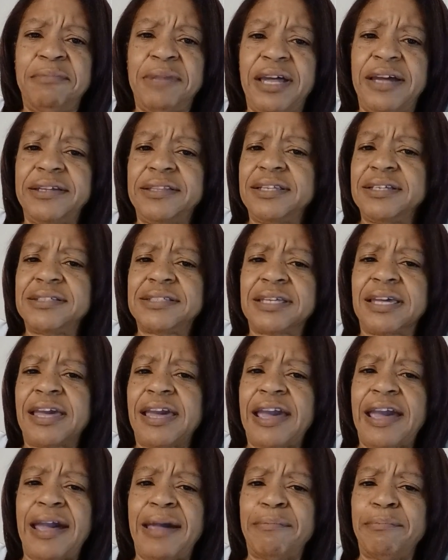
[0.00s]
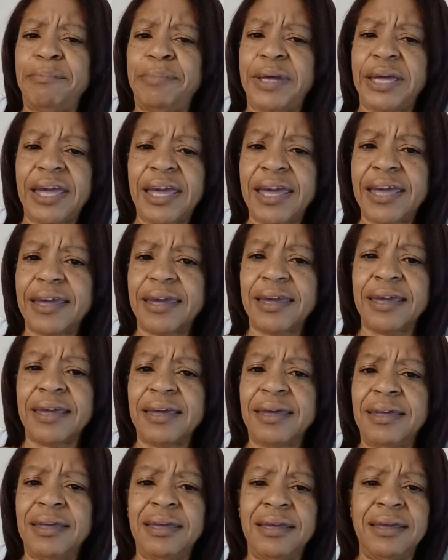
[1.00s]
Like, this can't
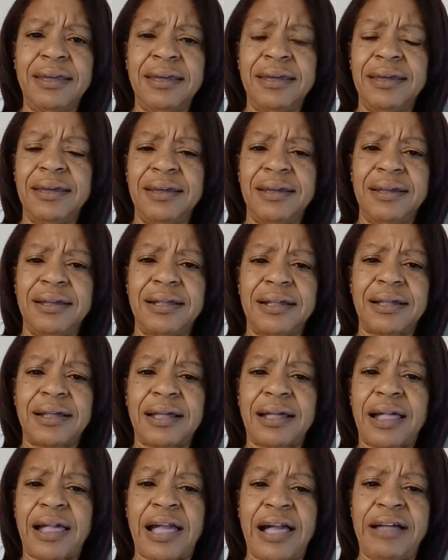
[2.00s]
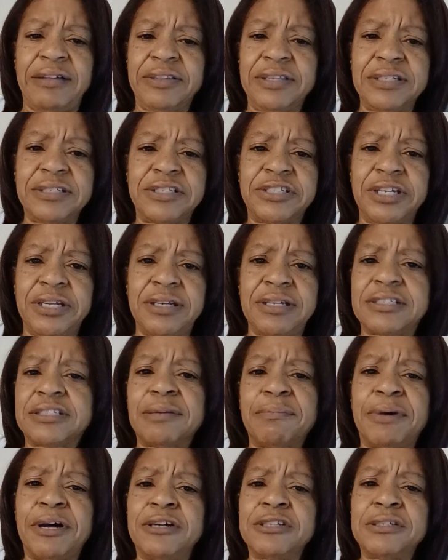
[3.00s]
be how this shit is
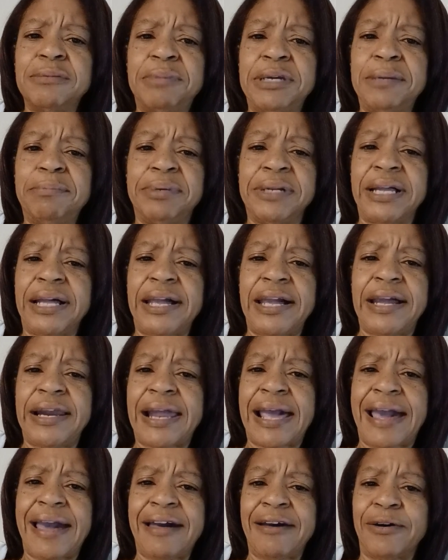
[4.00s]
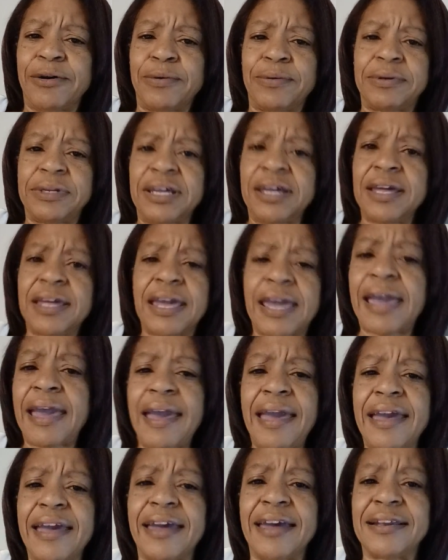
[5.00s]
supposed to be playing out. It
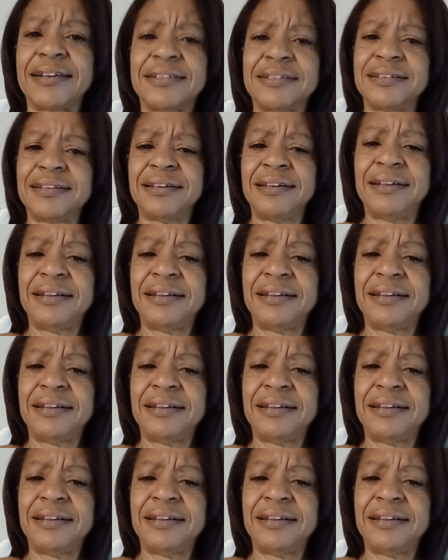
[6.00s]
can't.